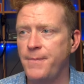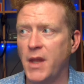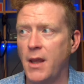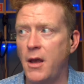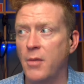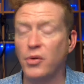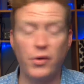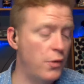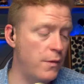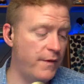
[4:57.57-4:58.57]

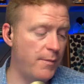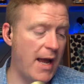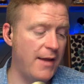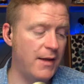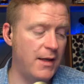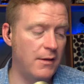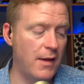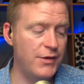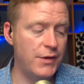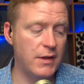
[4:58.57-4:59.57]
approved by the
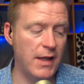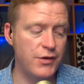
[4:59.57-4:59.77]
legislature